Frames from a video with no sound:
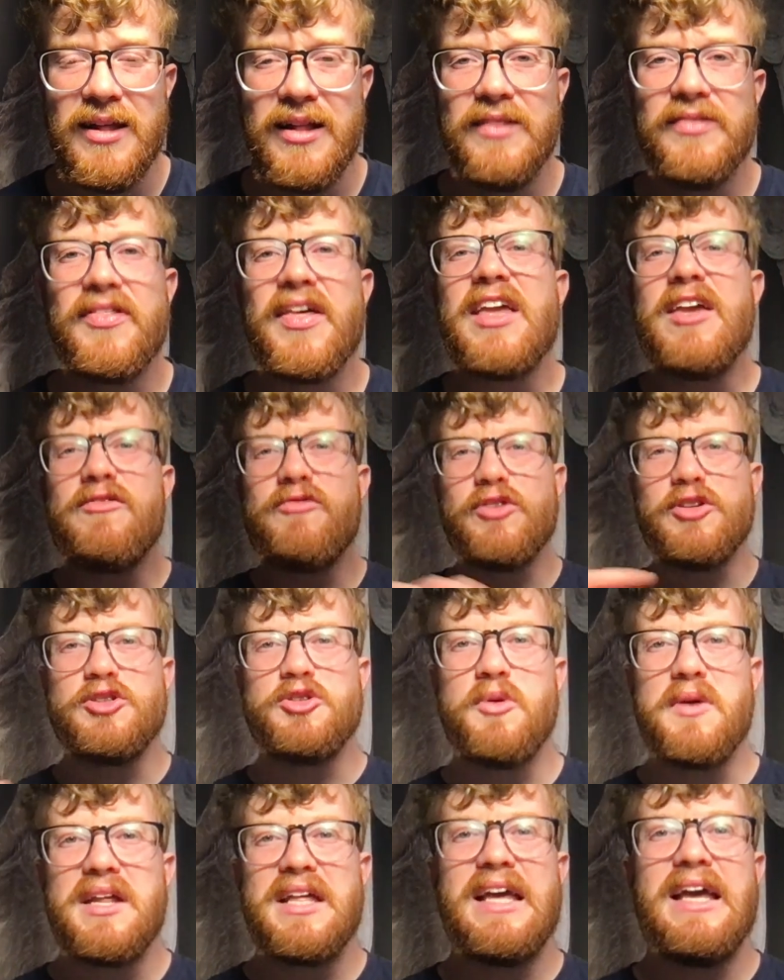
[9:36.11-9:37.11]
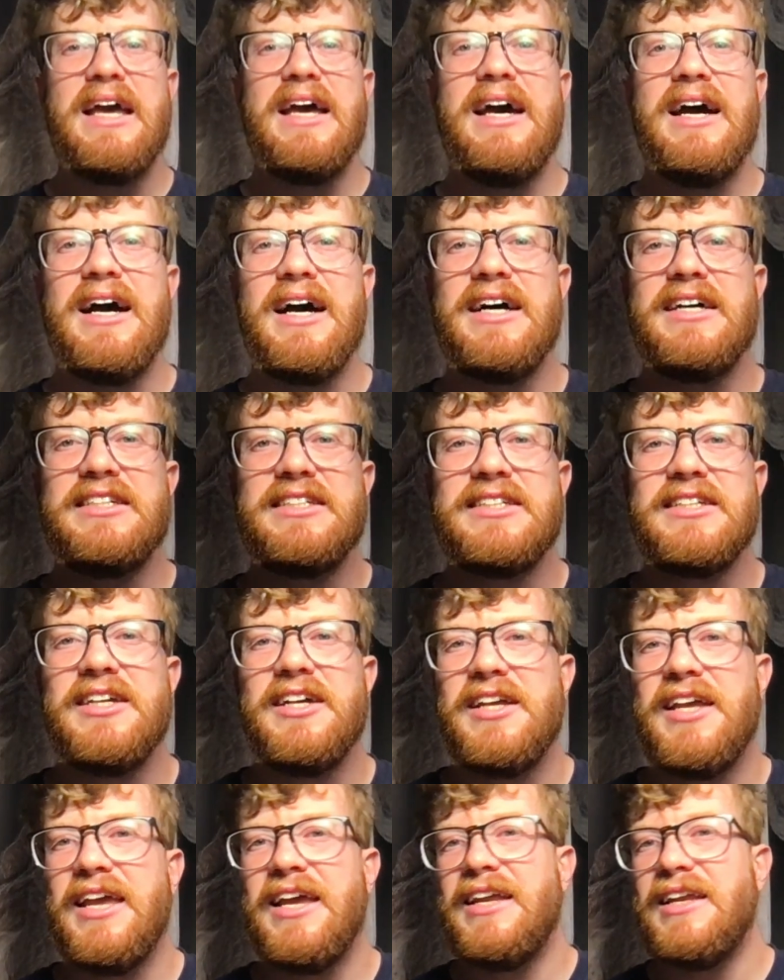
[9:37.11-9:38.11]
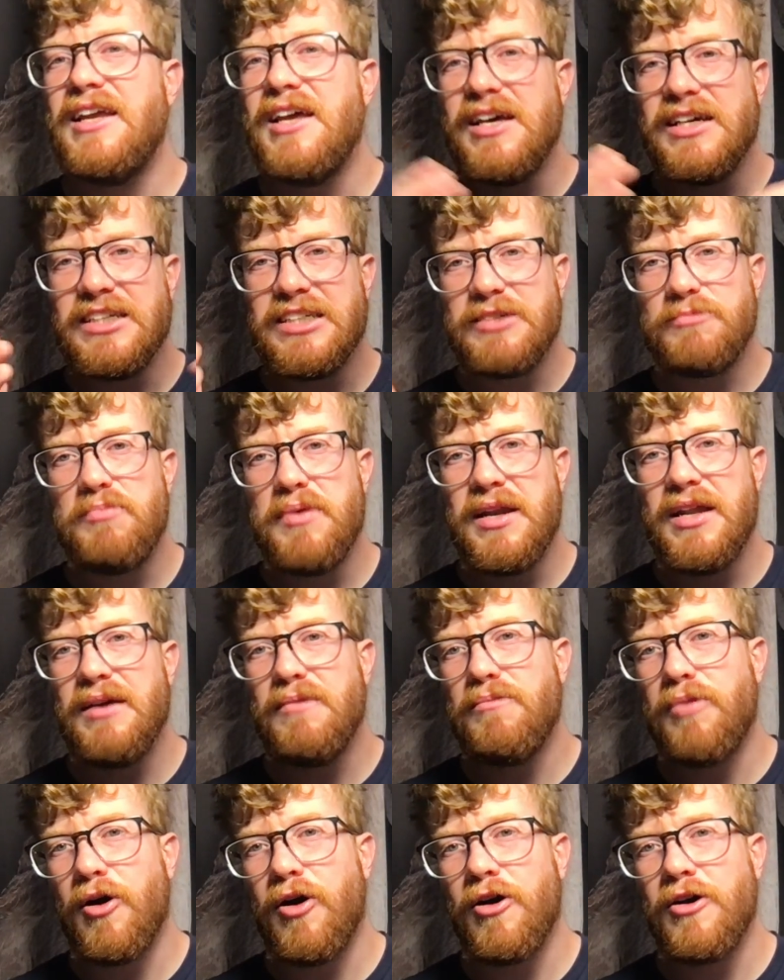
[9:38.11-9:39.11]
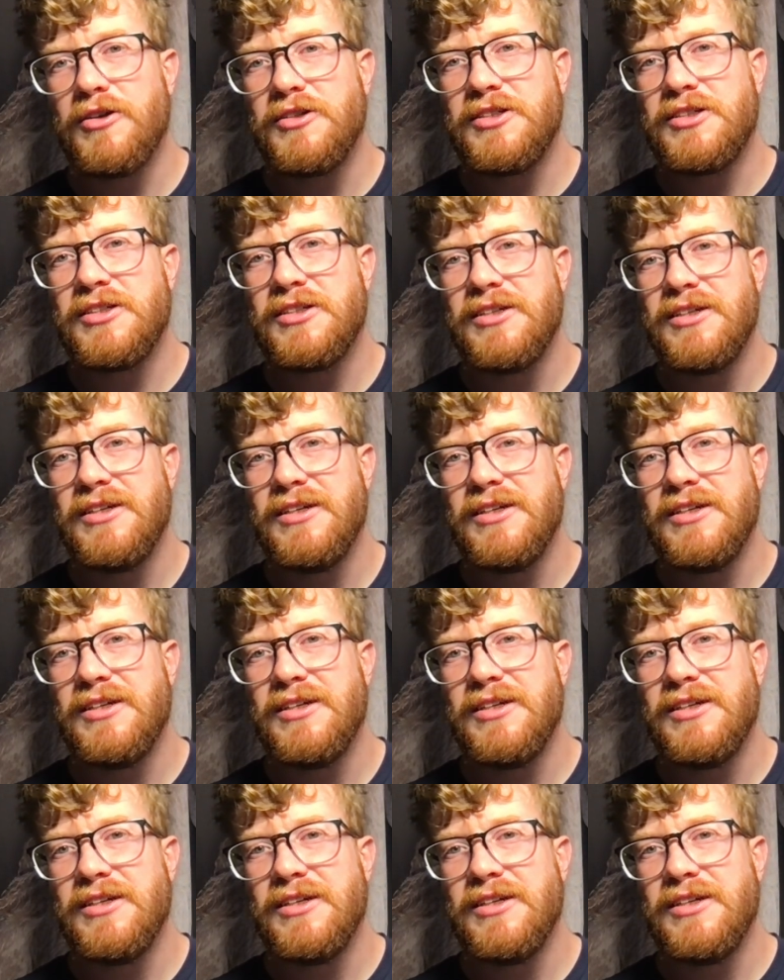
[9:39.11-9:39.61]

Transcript: Thank you for joining us in Spitting Bars